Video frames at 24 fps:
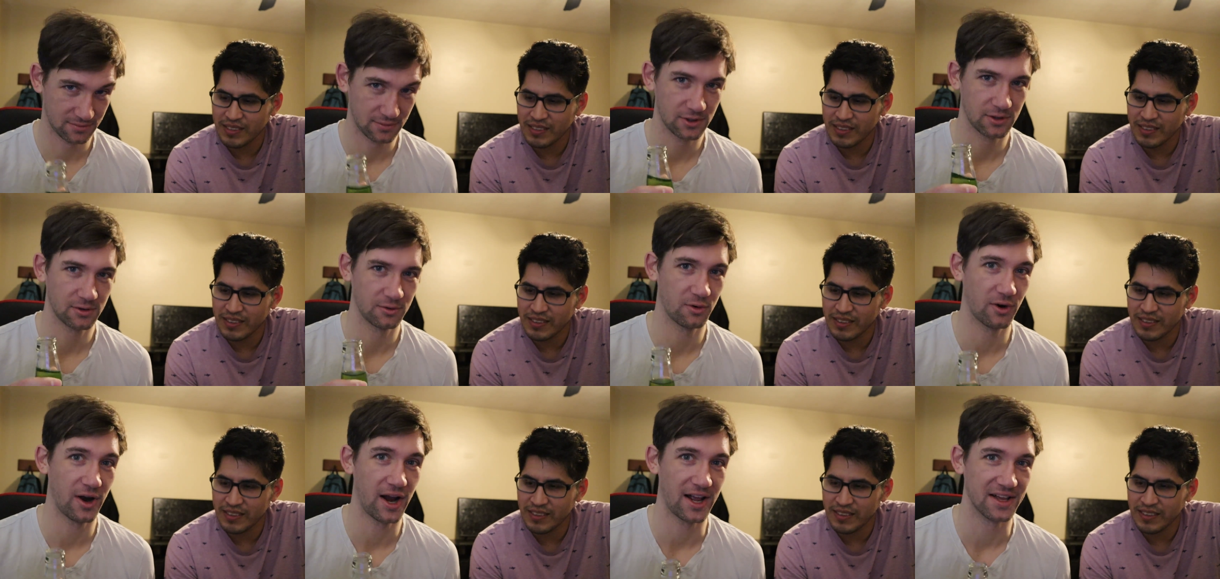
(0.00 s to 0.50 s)

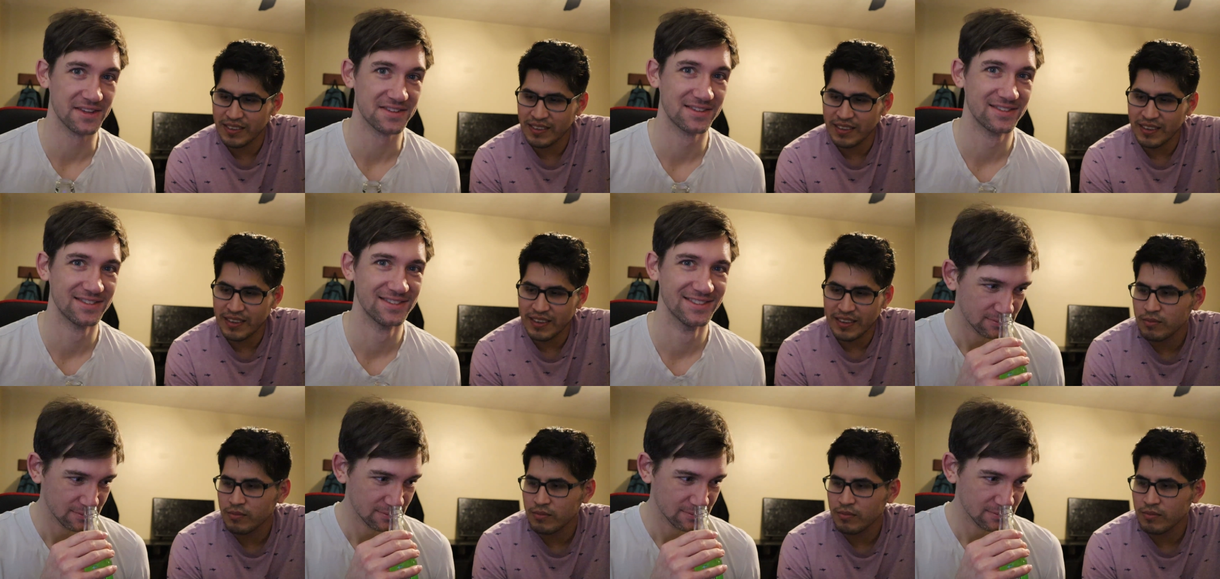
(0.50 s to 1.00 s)
Speaker 1: Grass.
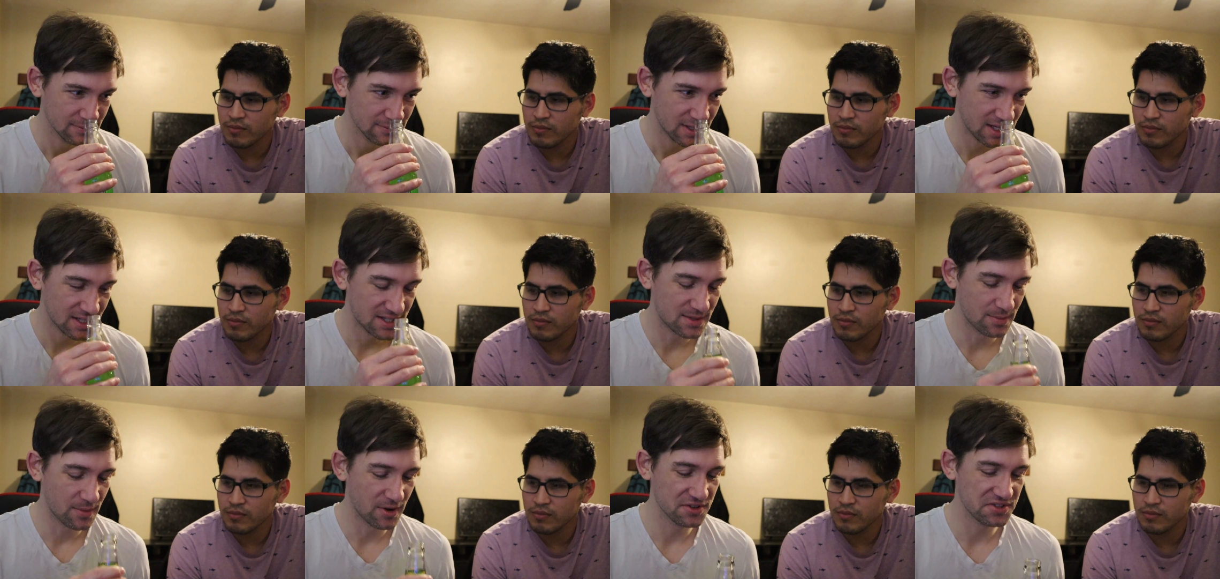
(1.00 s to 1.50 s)
It
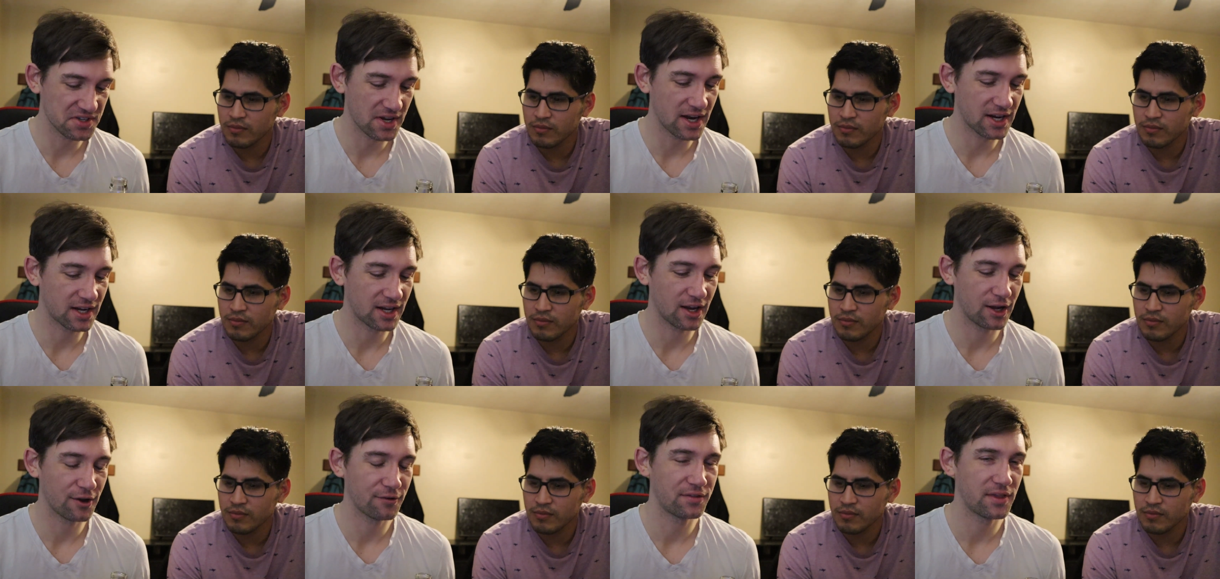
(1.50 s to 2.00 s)
smells like
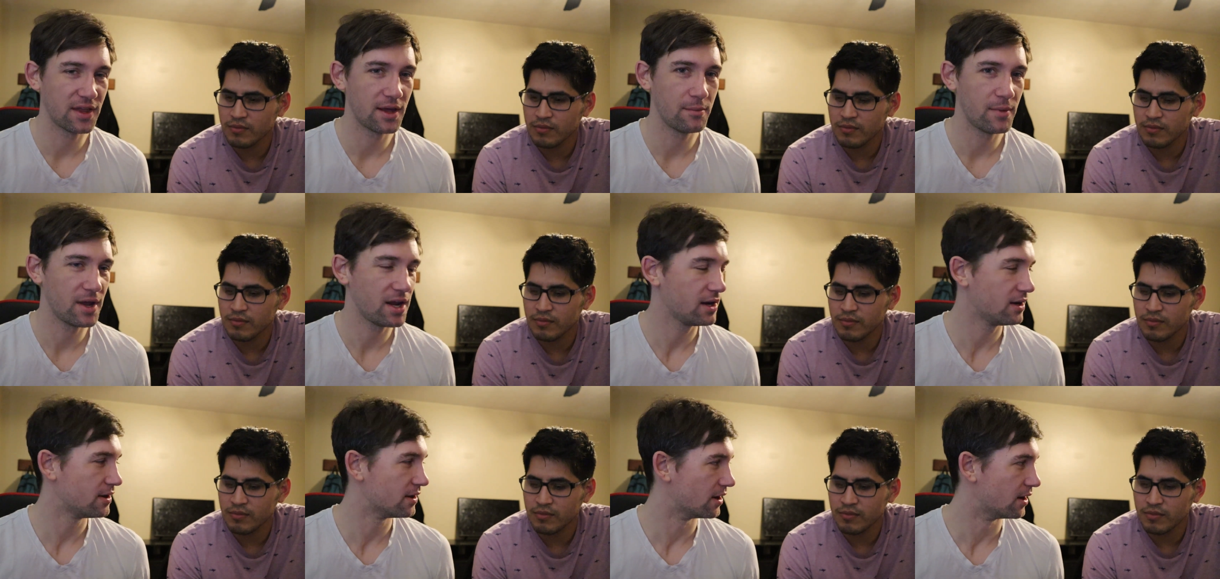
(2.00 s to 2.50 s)
if they
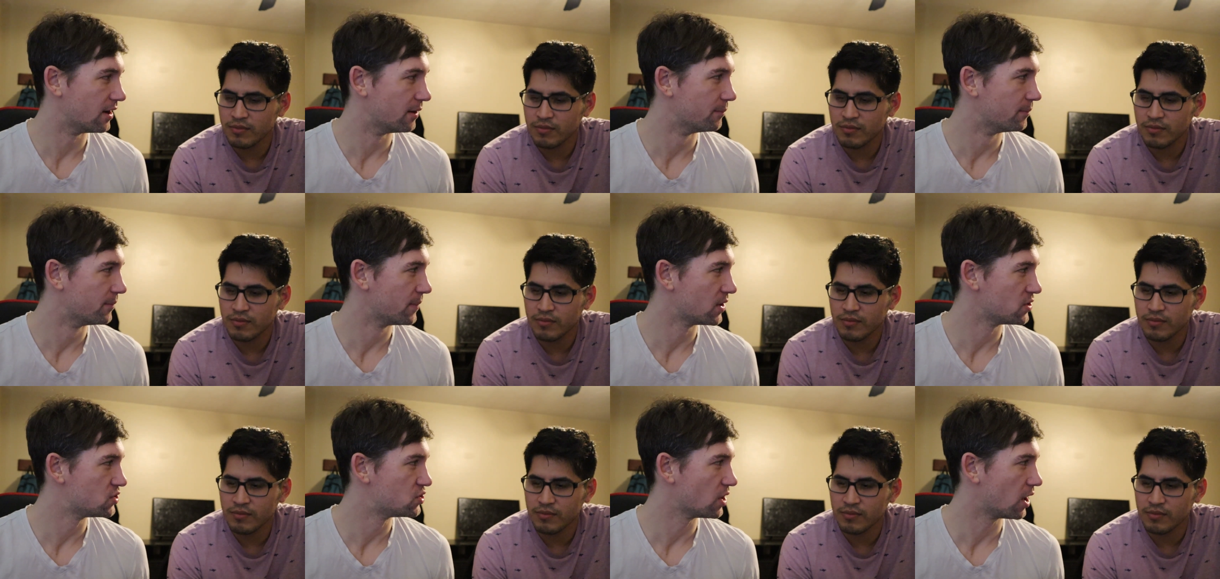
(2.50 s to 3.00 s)
made um,
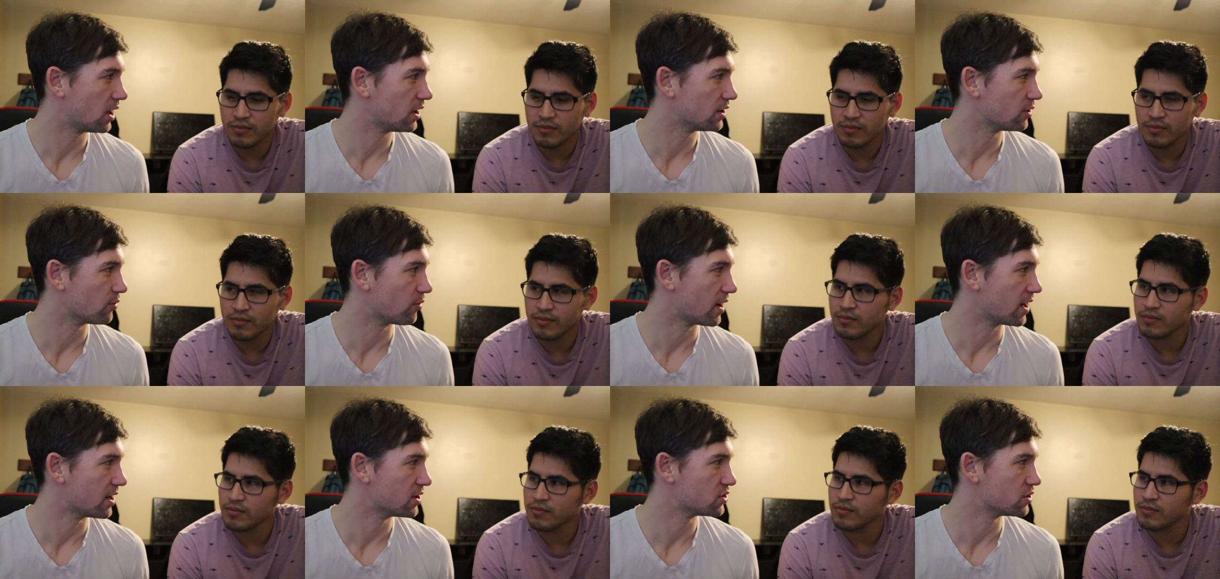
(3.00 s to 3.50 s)
a Jolly
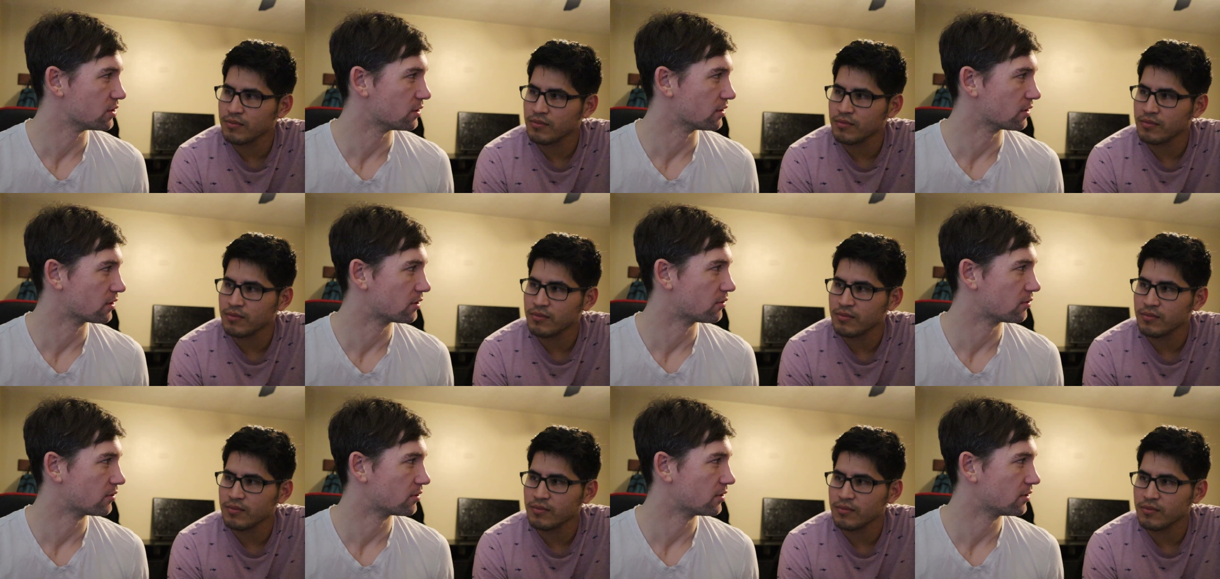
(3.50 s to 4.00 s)
Rancher
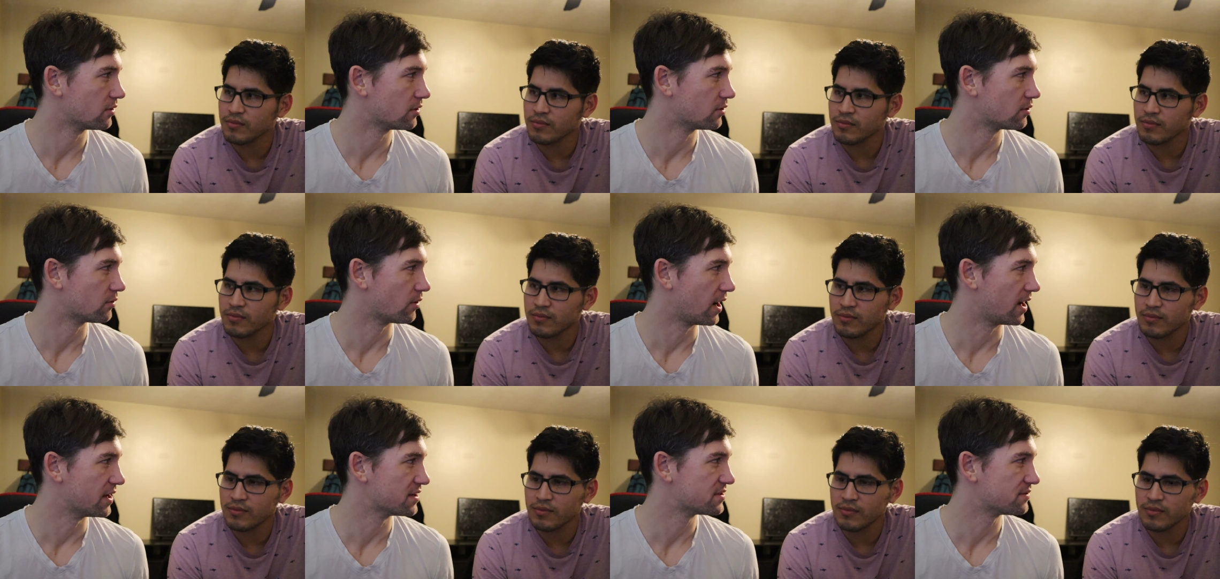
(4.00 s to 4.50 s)

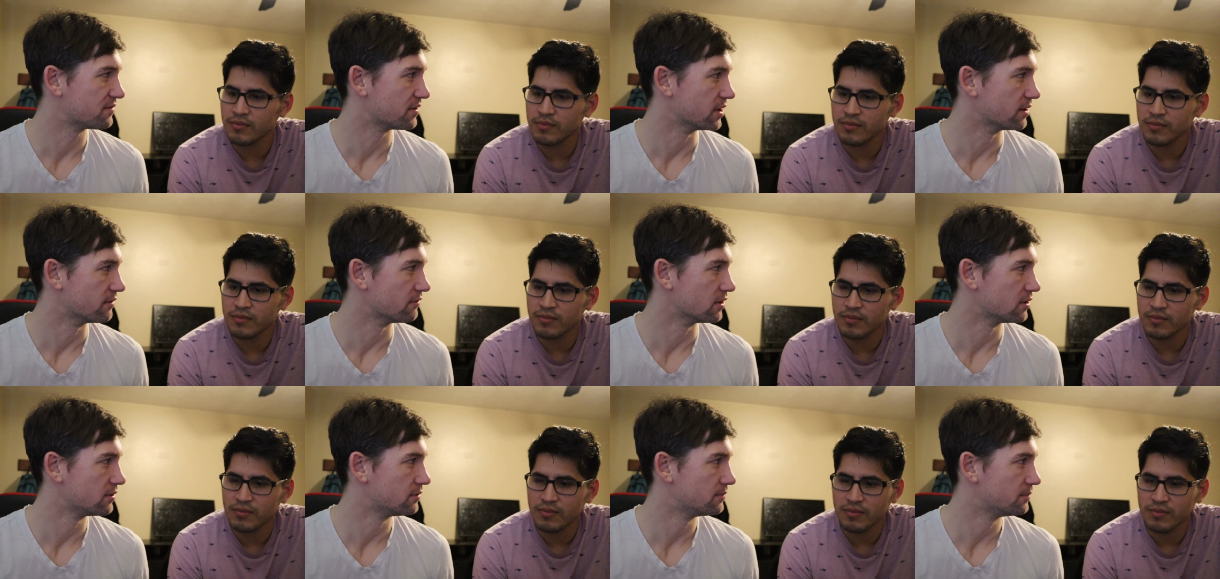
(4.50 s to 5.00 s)
grass
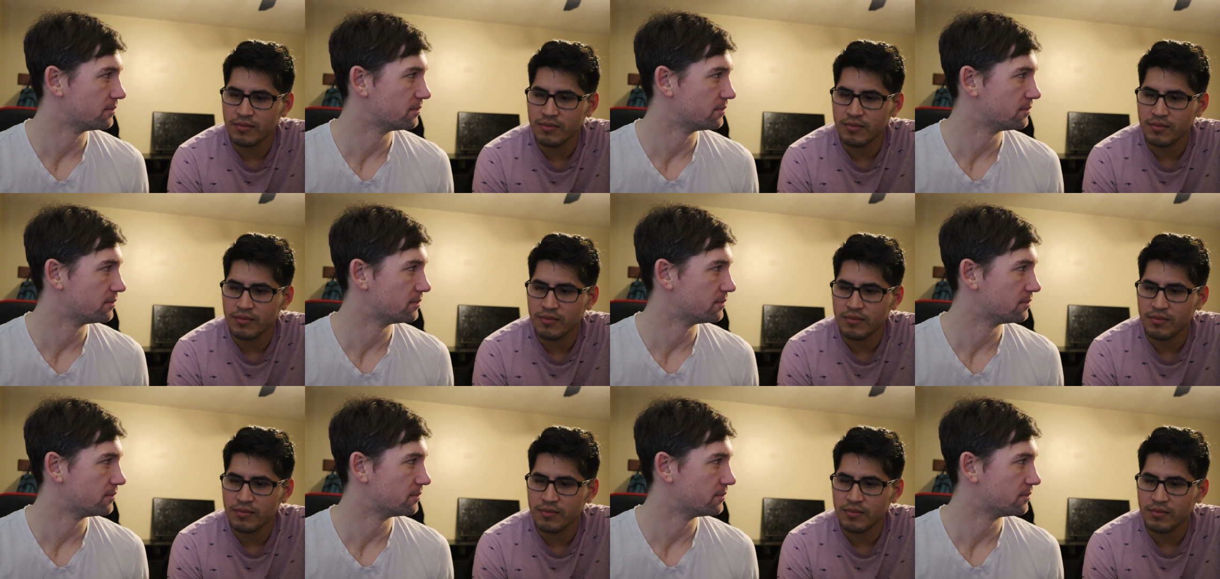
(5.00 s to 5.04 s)
flavored,